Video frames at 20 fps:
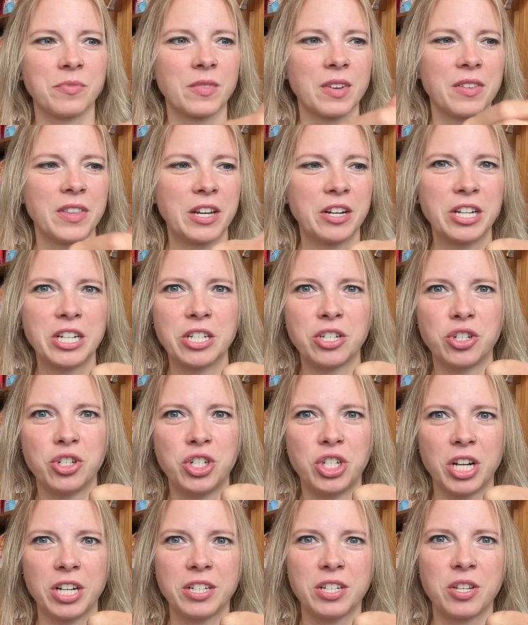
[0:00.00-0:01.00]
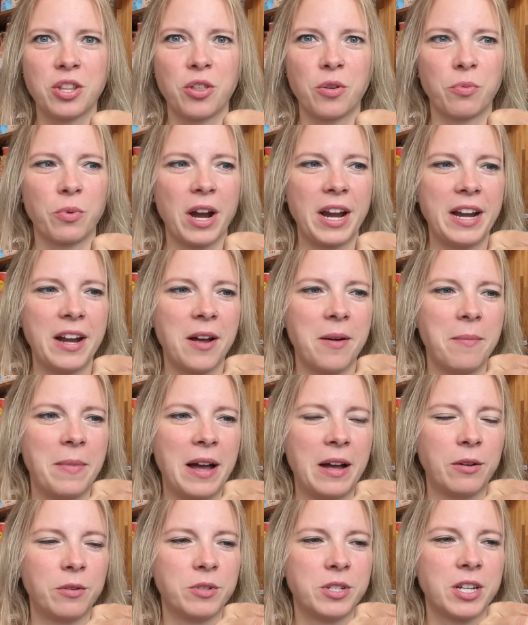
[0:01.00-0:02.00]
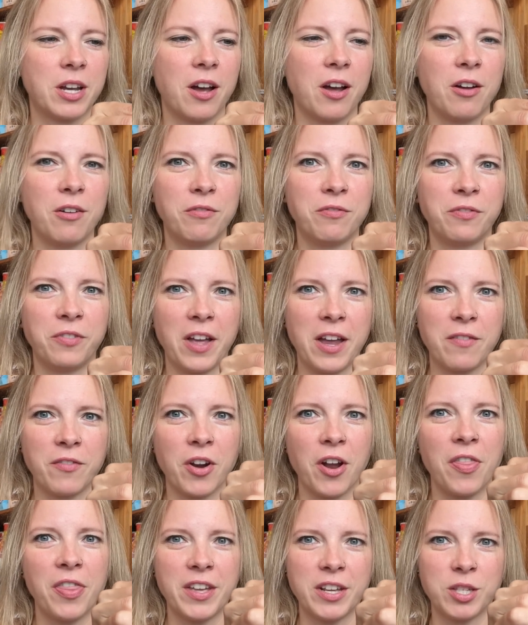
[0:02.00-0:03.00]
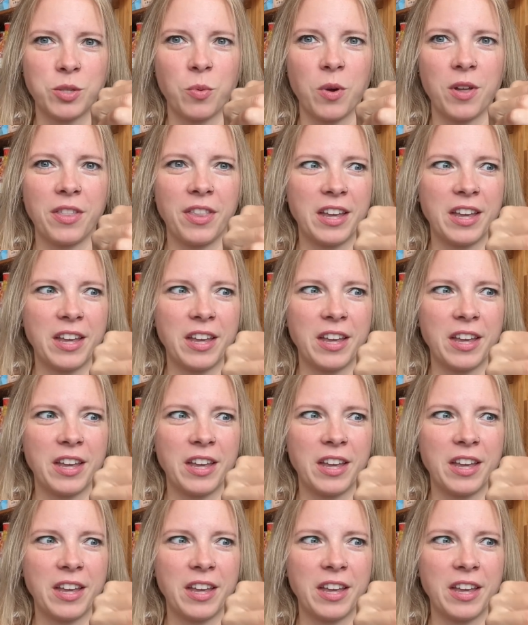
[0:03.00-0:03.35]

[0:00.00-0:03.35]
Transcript: There is just the right amount of flavor in this one.